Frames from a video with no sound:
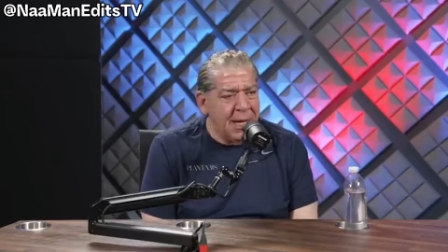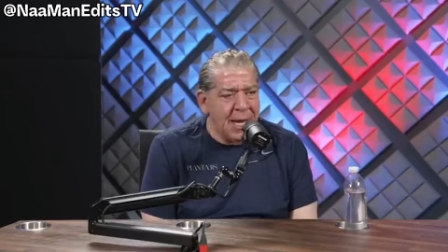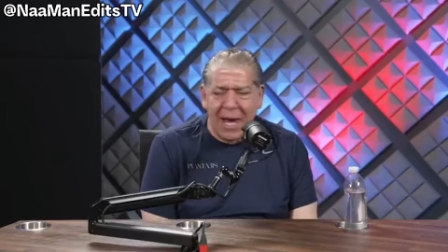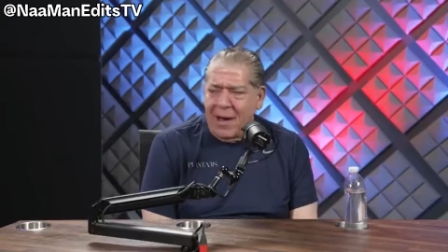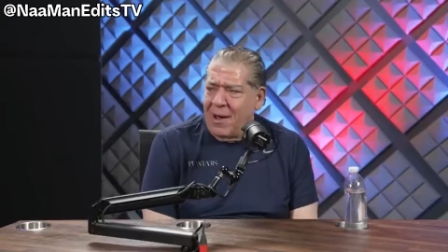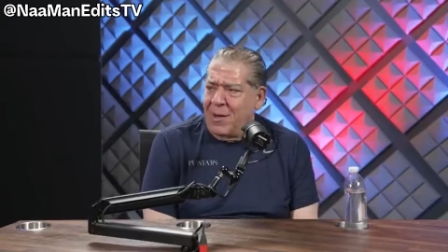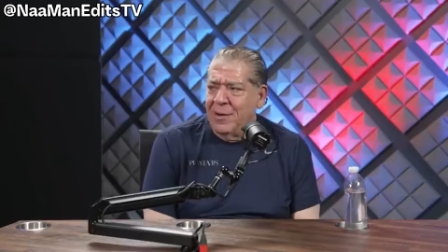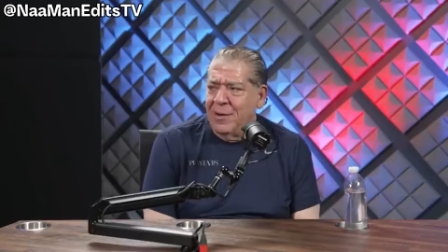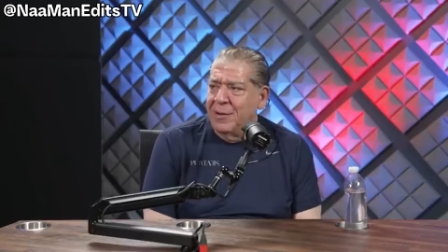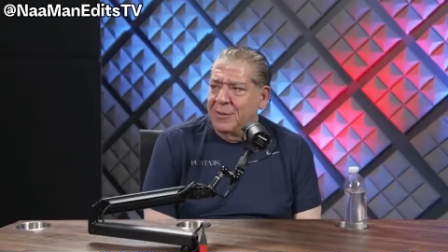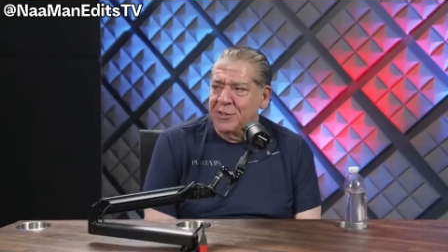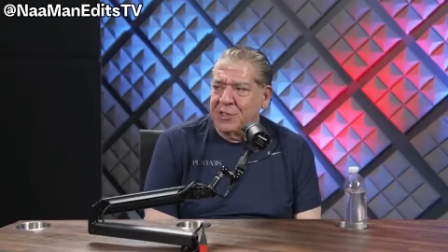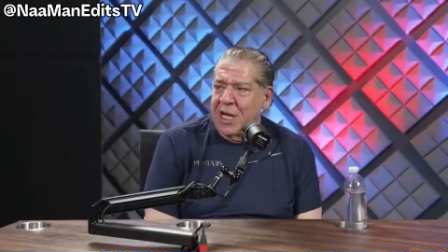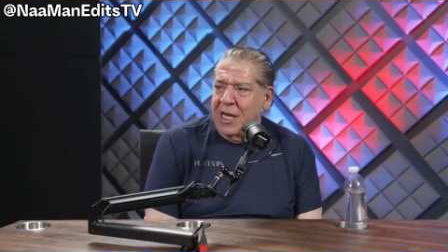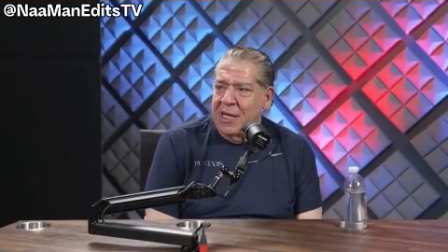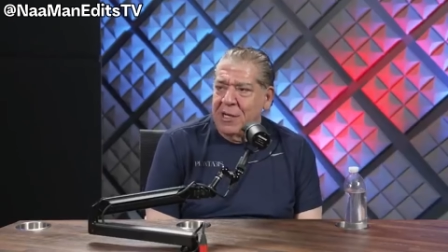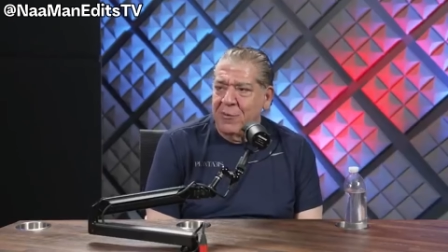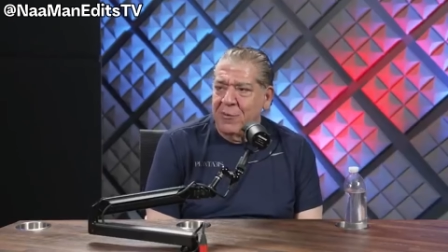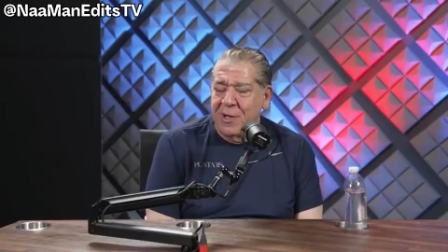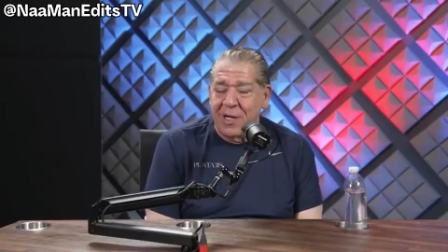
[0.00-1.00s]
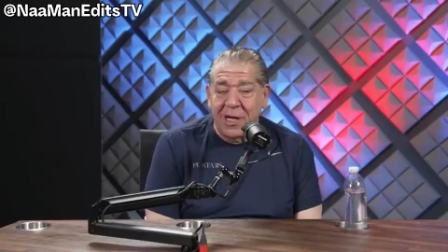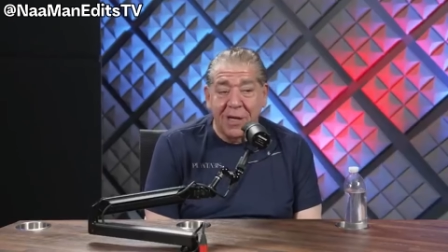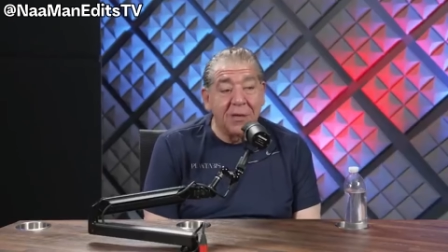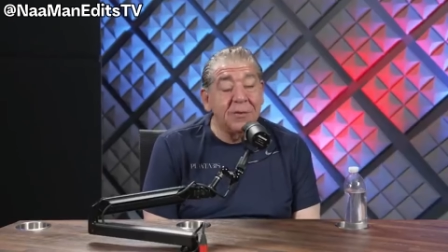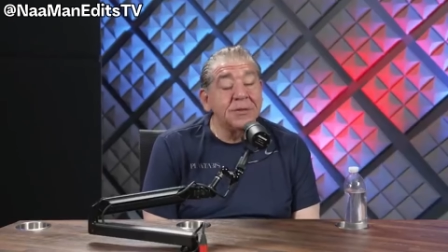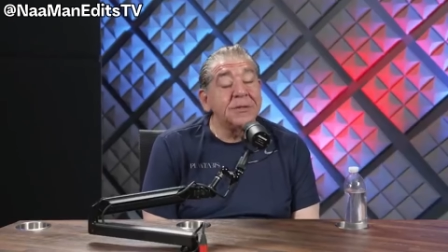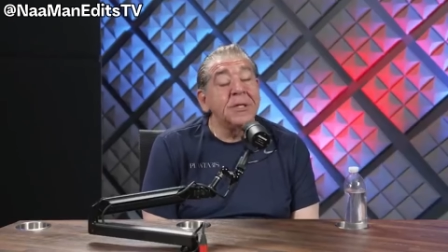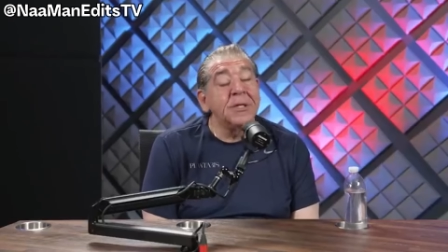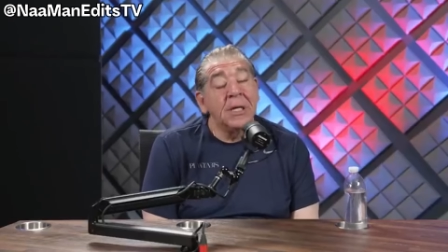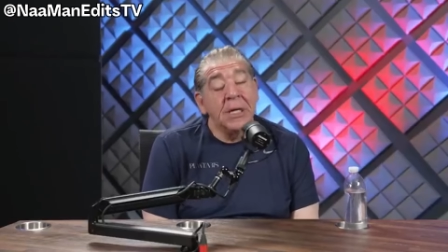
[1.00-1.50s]
I don't know Johnny Reed. He
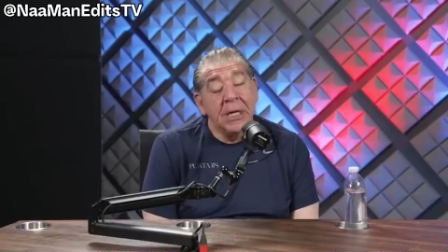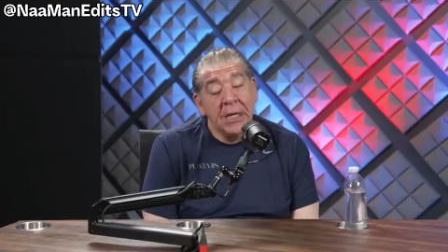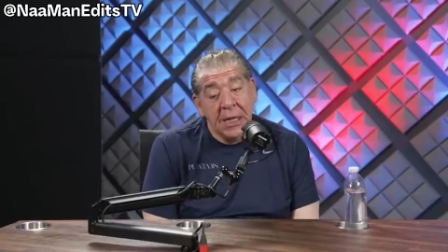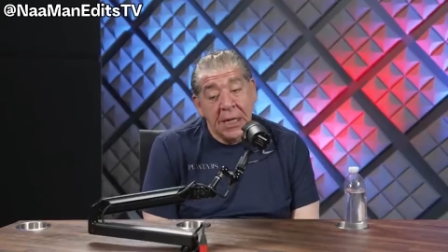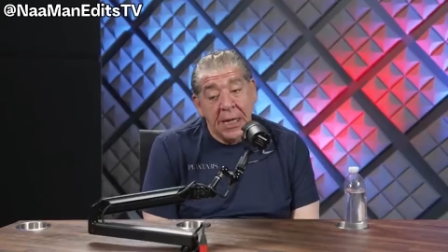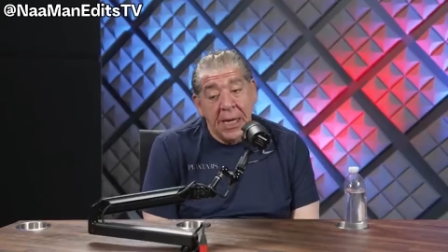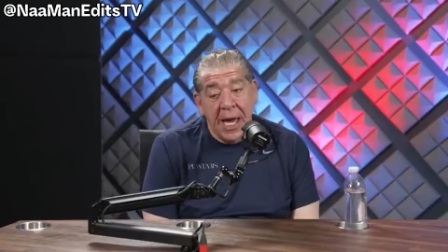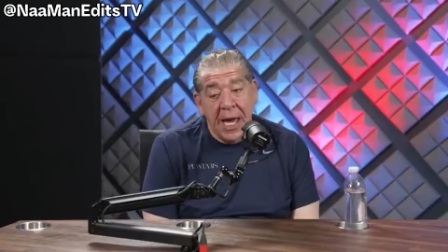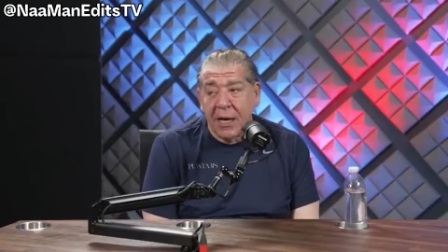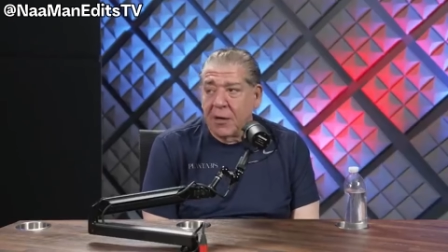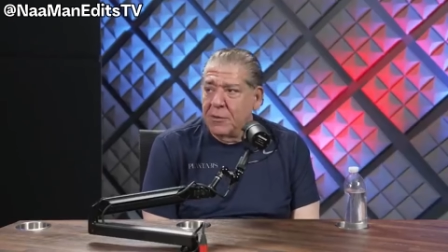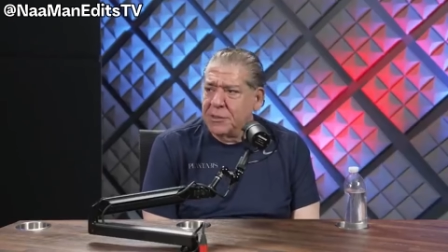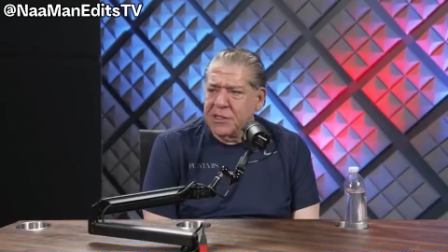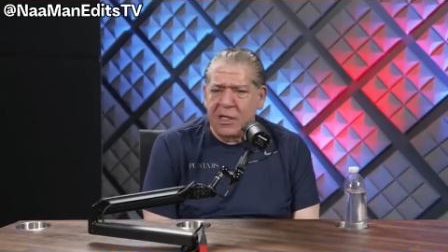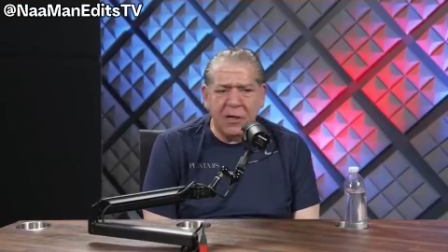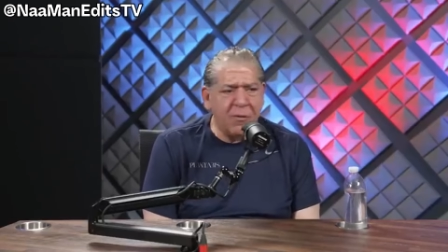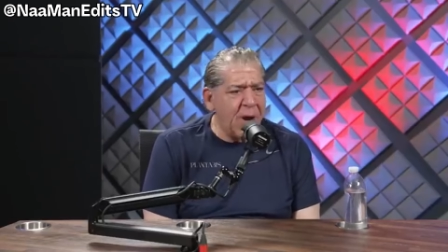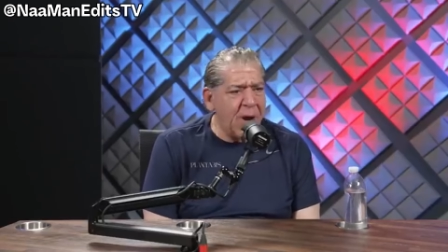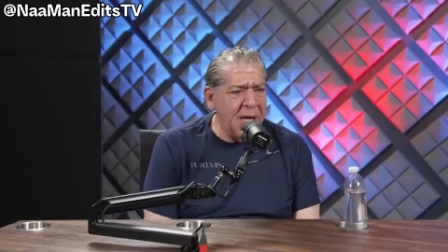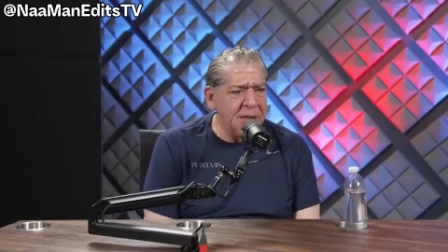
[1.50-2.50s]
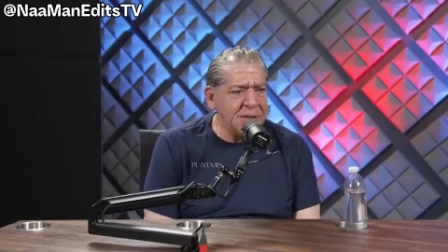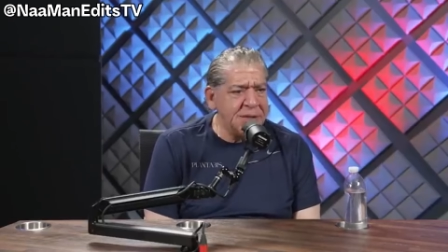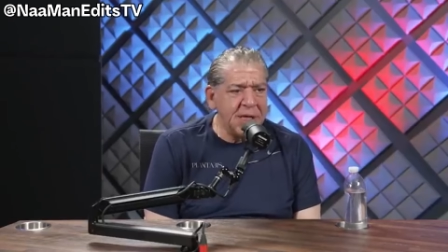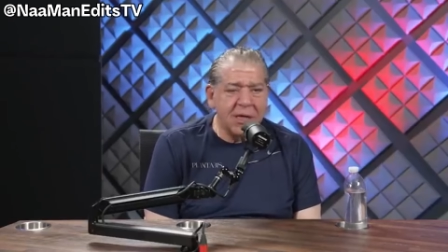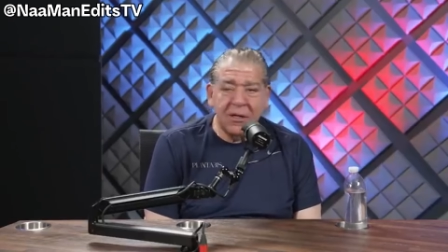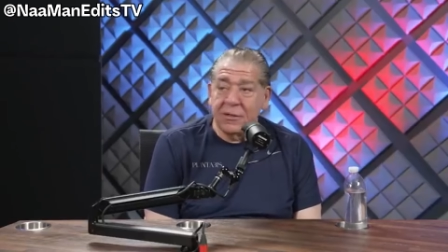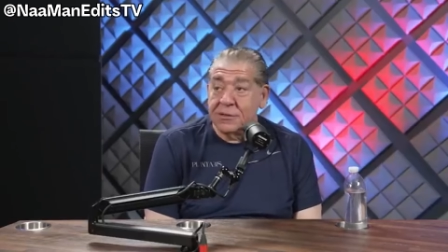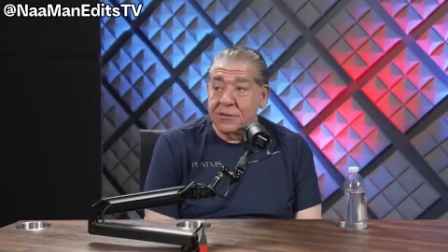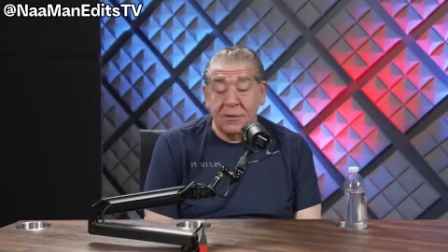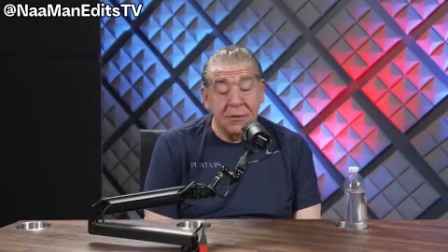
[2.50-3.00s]
goes, I go, is he crazy?
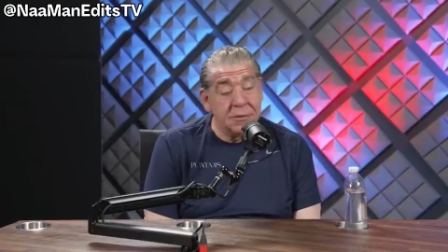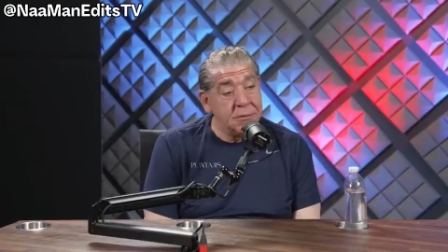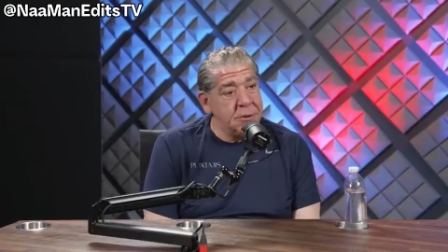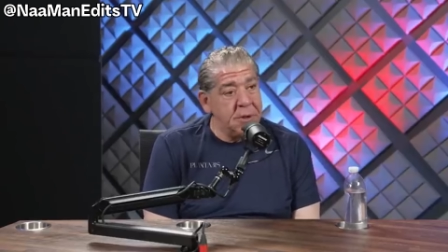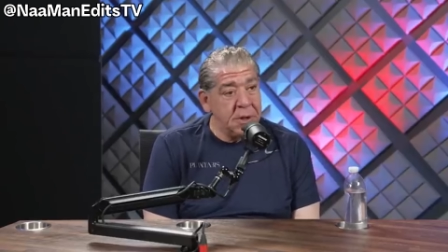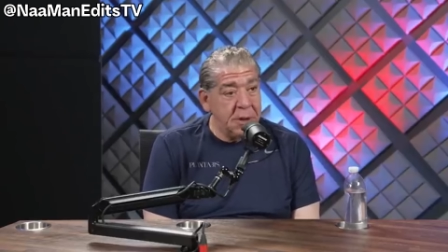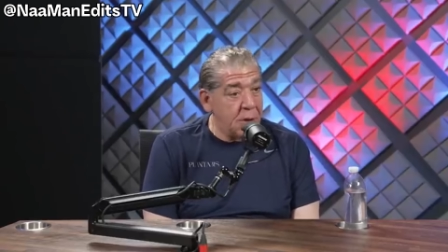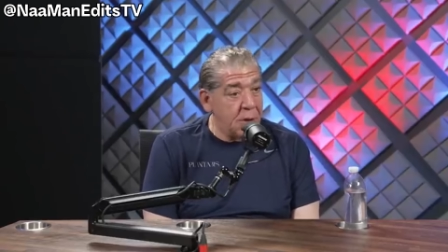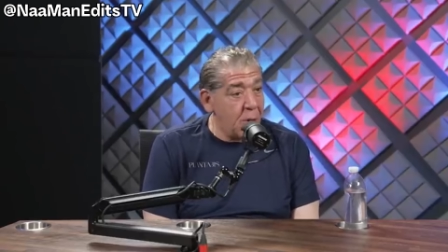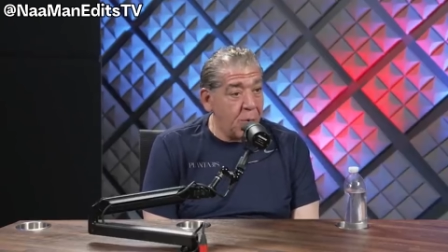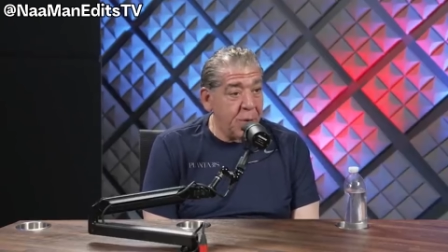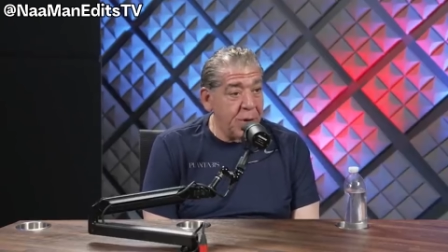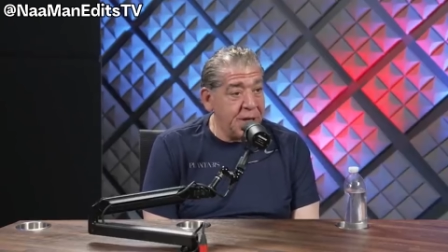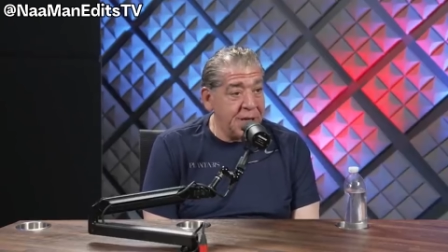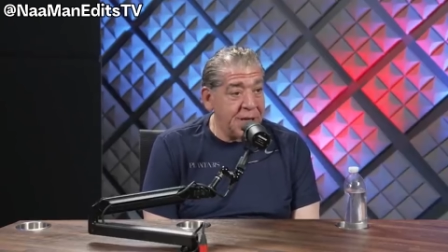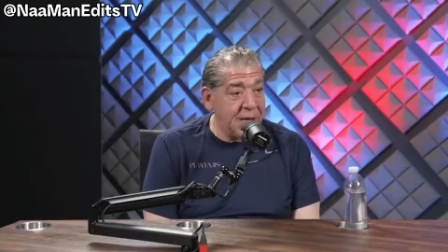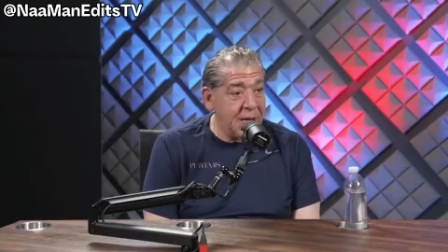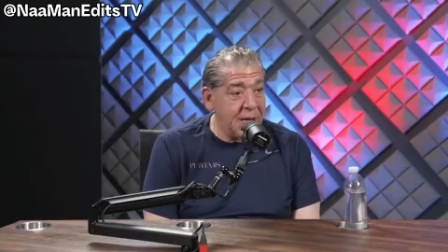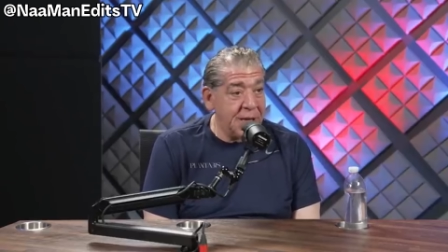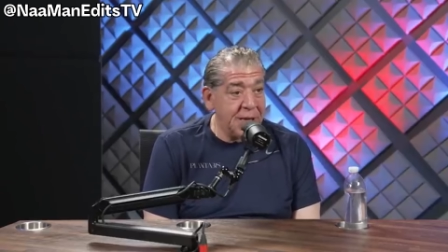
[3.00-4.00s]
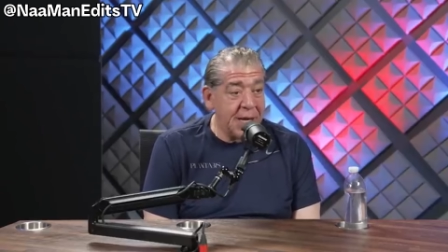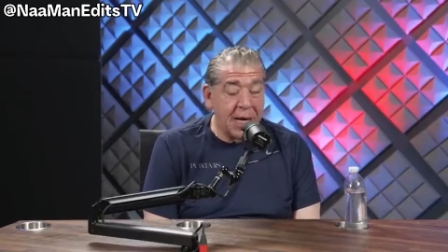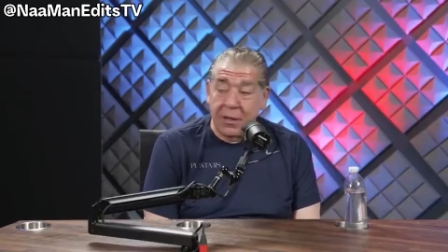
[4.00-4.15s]
He goes, you don't know what he did?